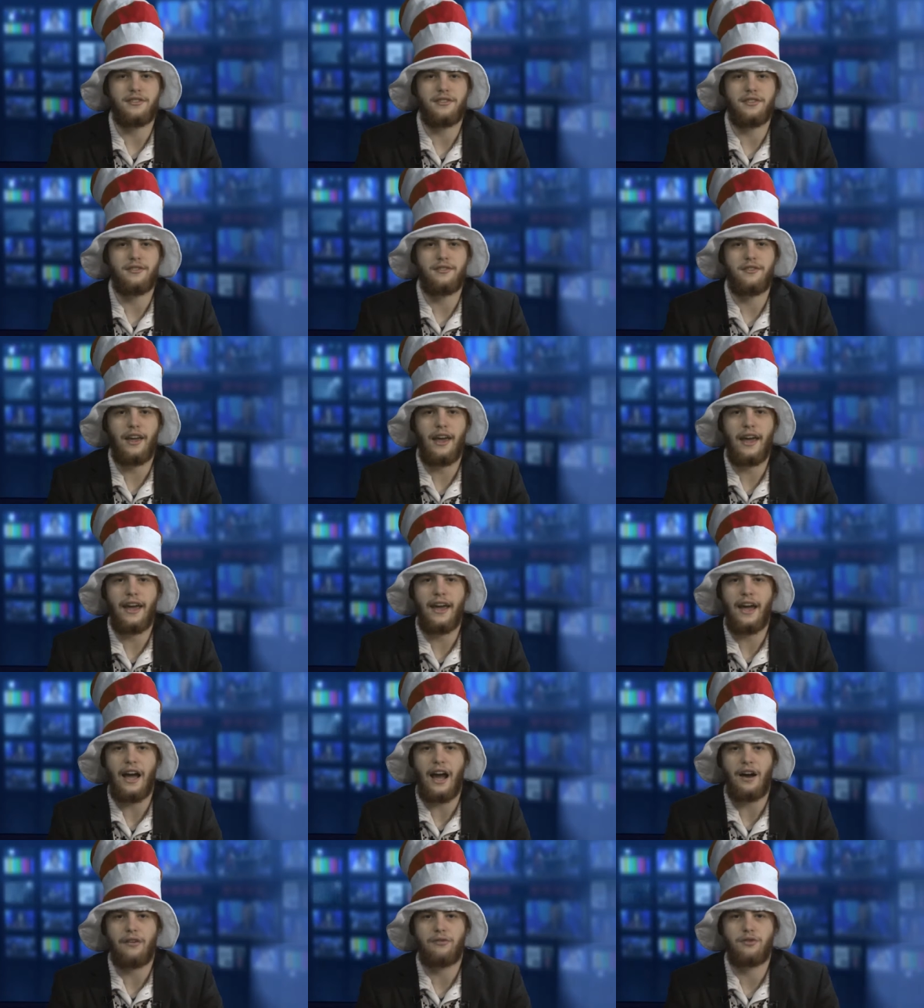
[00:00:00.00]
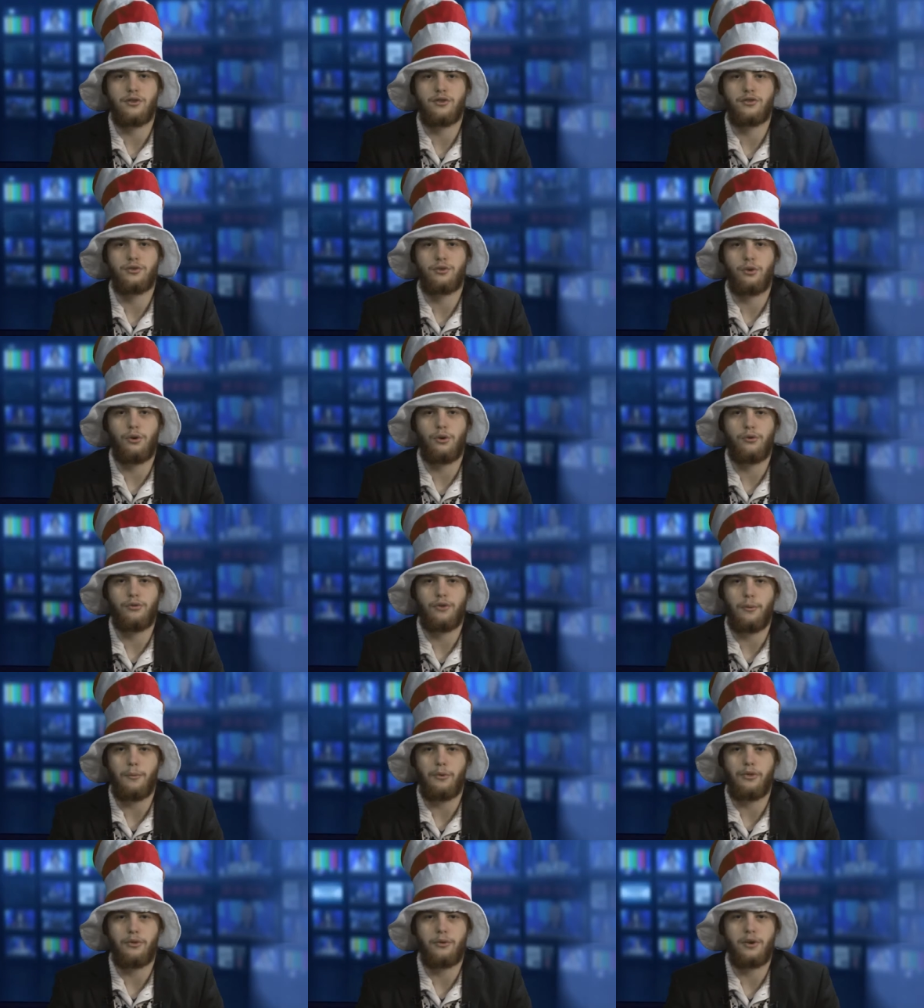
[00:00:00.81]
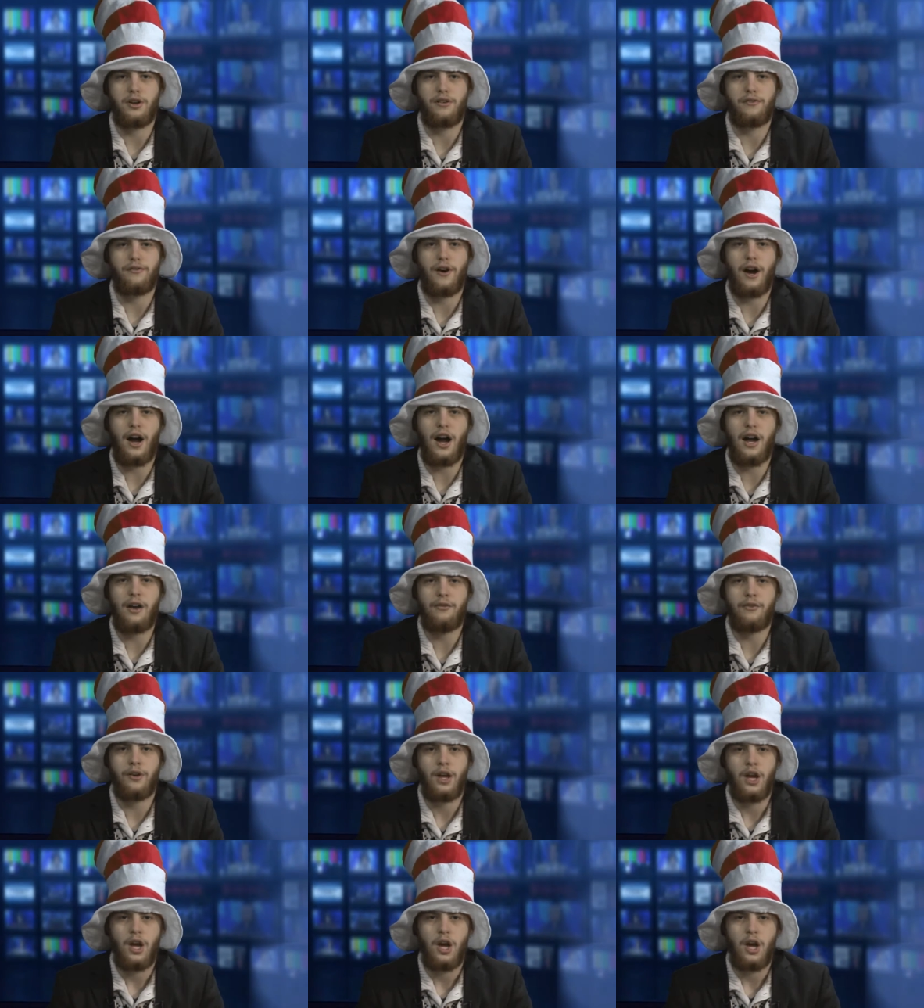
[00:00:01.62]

today after school from 3 to 5.